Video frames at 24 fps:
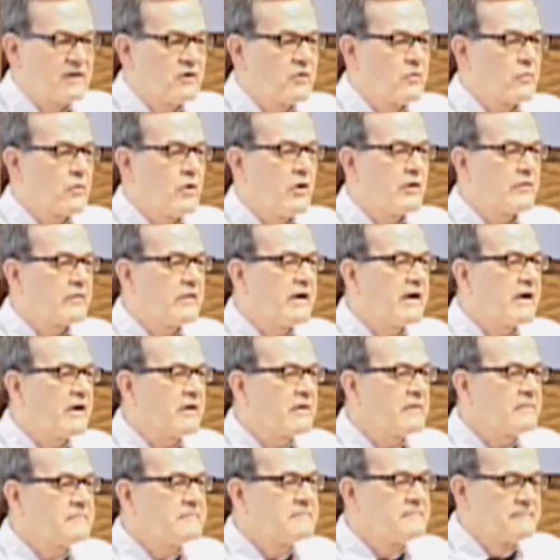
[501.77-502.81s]
Can't go wrong
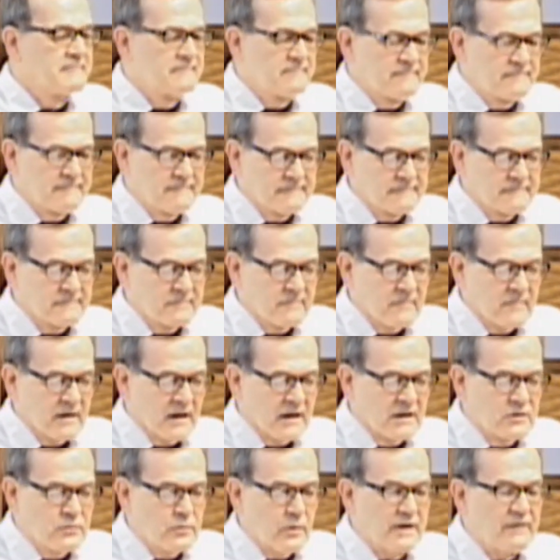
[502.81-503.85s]
there.
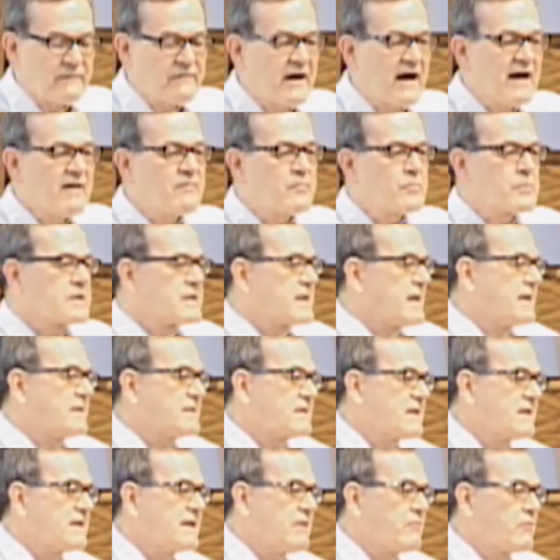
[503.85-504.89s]

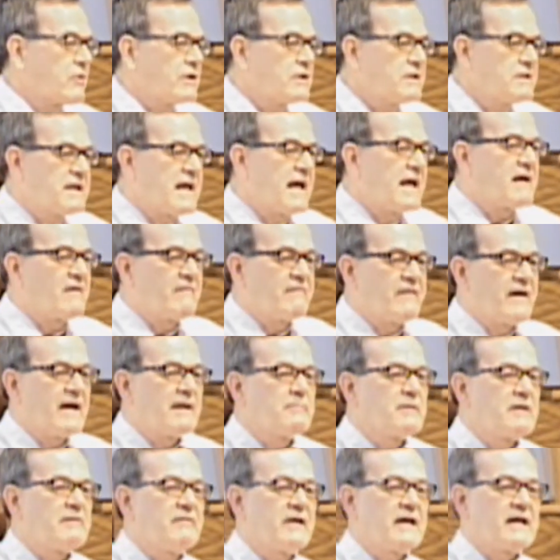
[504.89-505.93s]
25% said they would take a
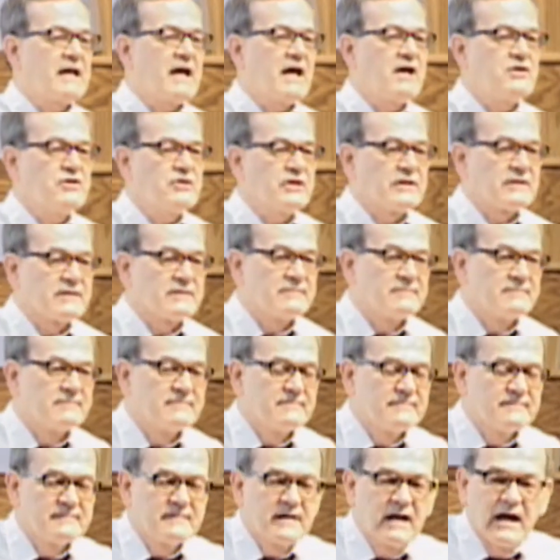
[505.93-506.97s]
family vacation.
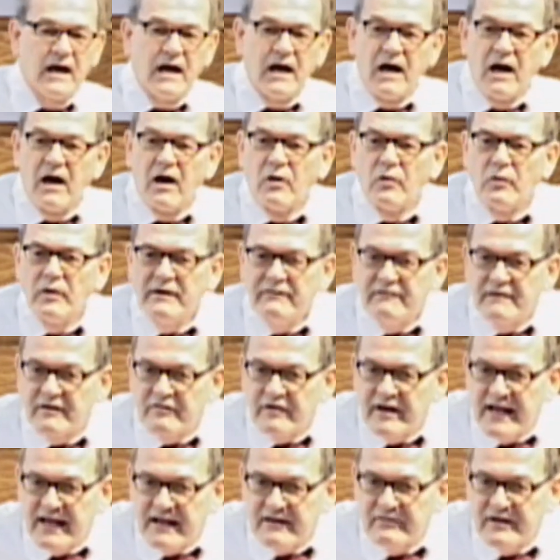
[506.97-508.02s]
We've
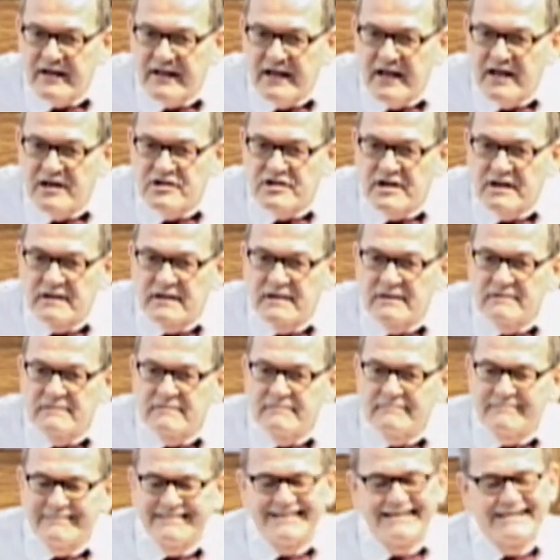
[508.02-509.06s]
never had a vacation.
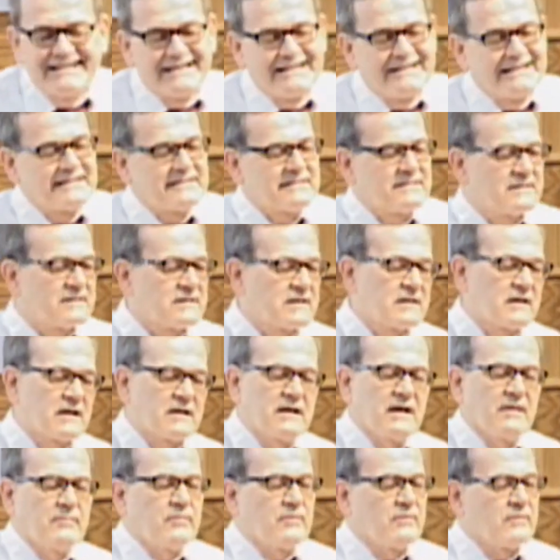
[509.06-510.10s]

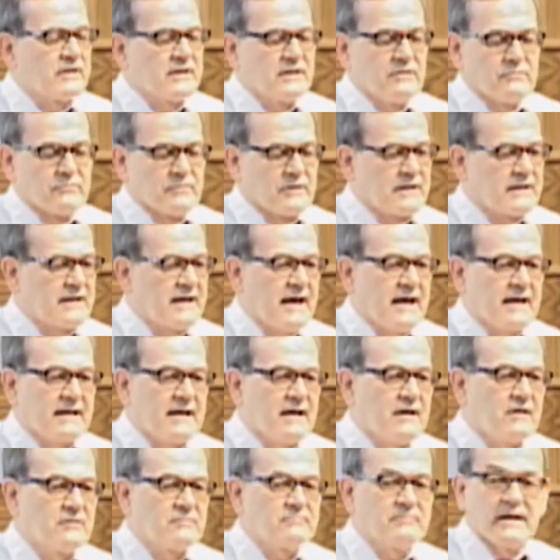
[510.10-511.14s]
A couple we really
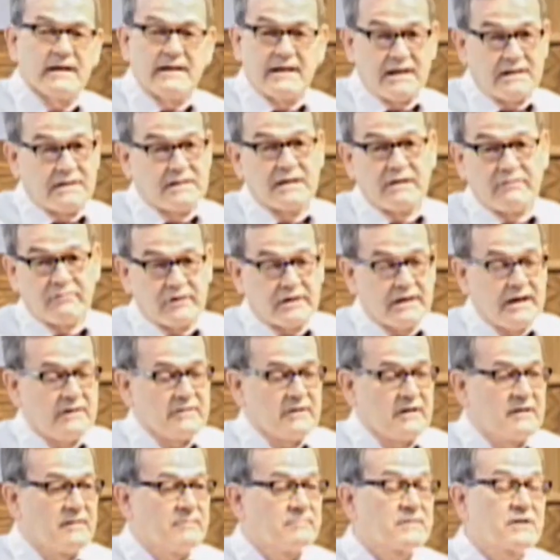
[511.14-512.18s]
can't count. My kids never
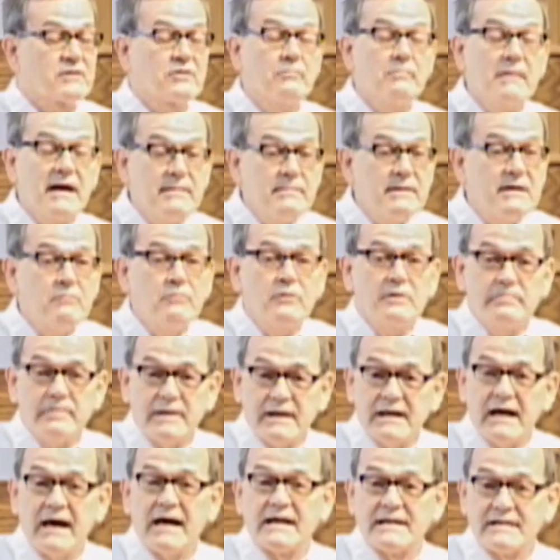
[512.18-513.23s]
counted them. So maybe it
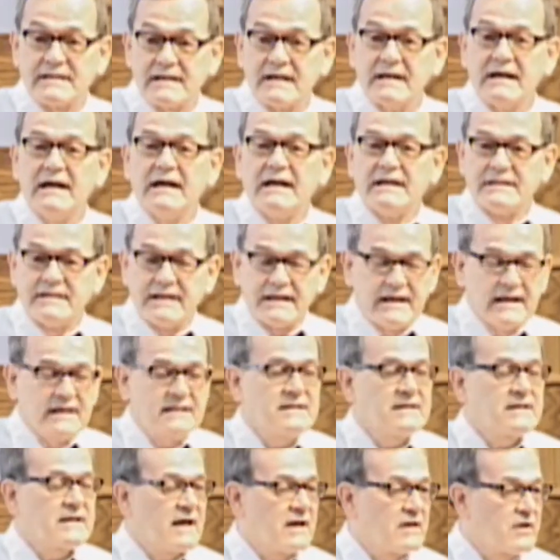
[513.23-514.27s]
would be nice to
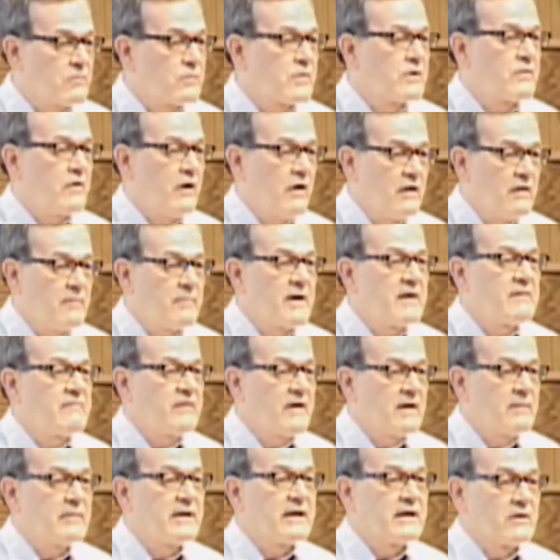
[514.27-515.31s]
get together with all
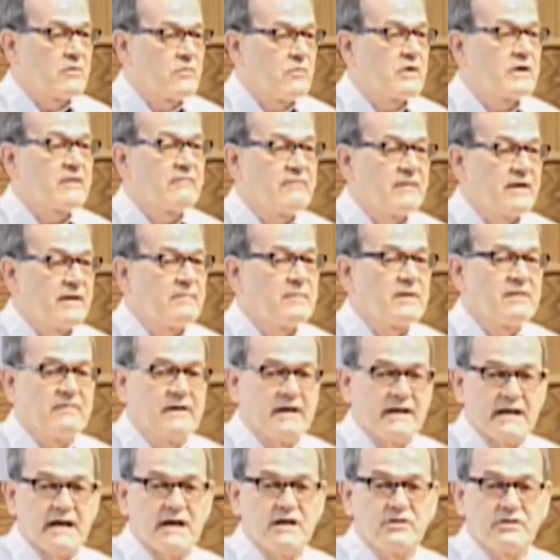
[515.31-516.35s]
my family and go on a
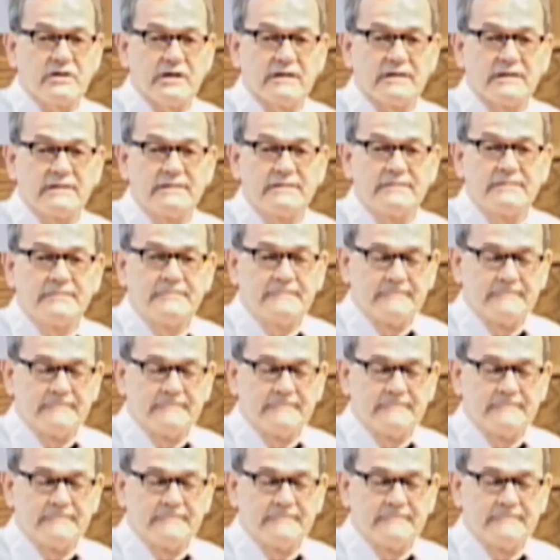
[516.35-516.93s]
family vacation.